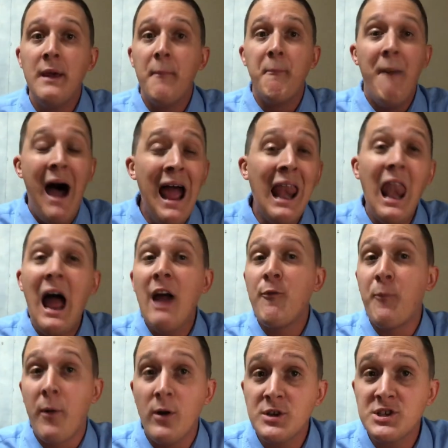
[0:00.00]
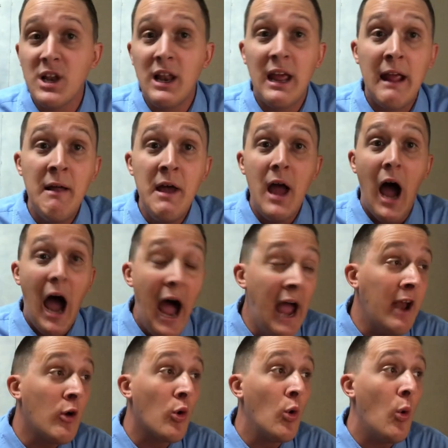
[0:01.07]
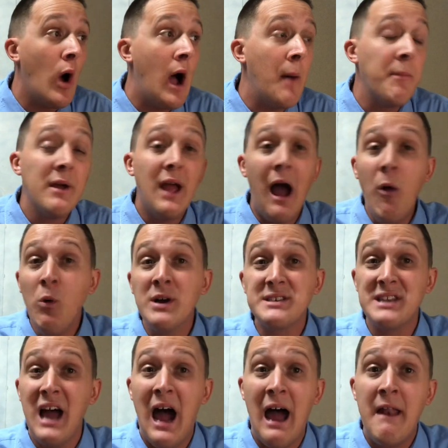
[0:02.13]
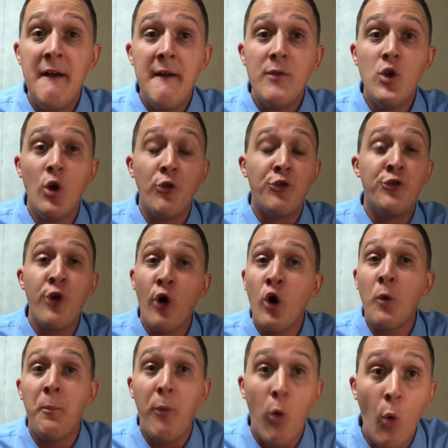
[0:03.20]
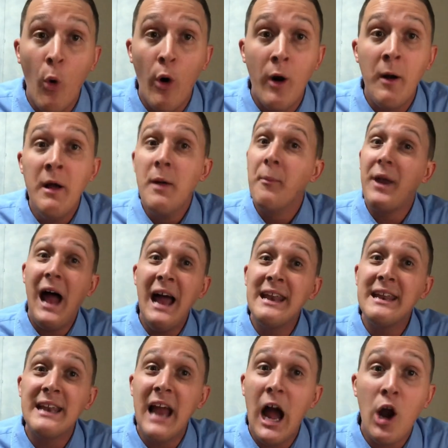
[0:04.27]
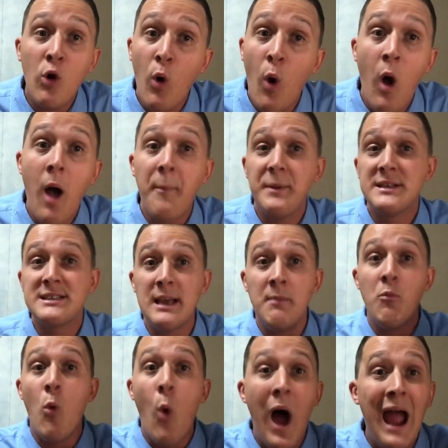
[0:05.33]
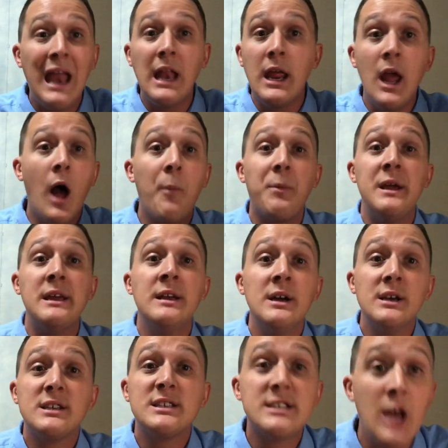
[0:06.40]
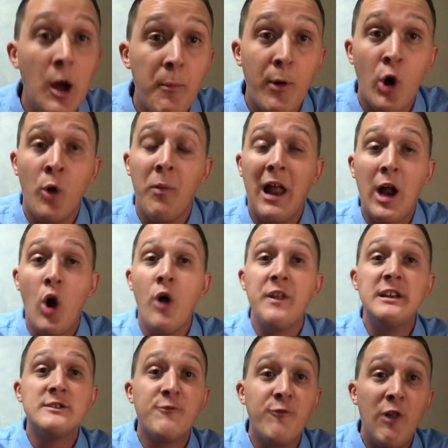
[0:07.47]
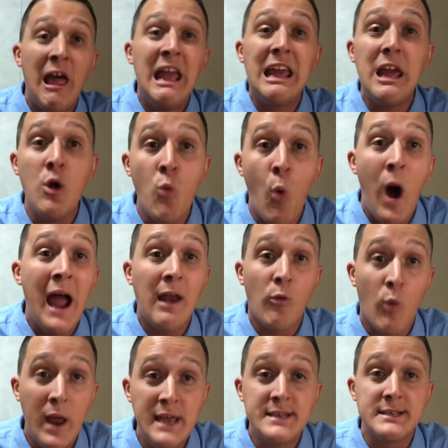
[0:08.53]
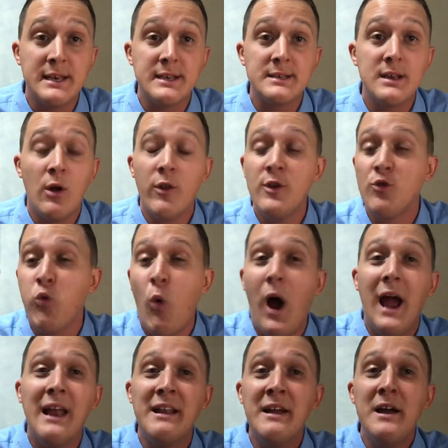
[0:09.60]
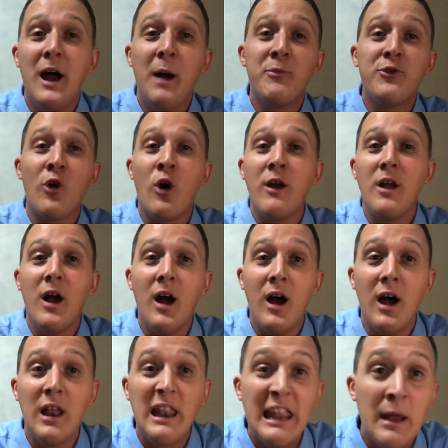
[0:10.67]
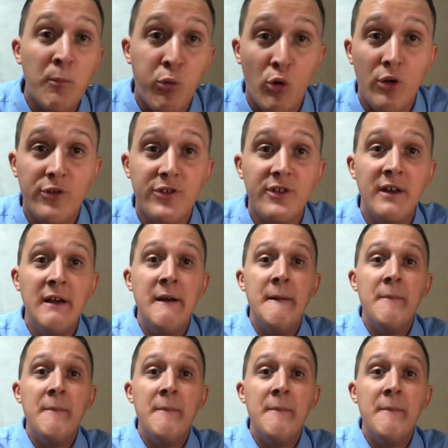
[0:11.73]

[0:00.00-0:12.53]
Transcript: My life personally, I grew up, I was not, you know, dirt poor, but I did not grow up in some white yuppie suburb like all these flaky white races or these white, liberals.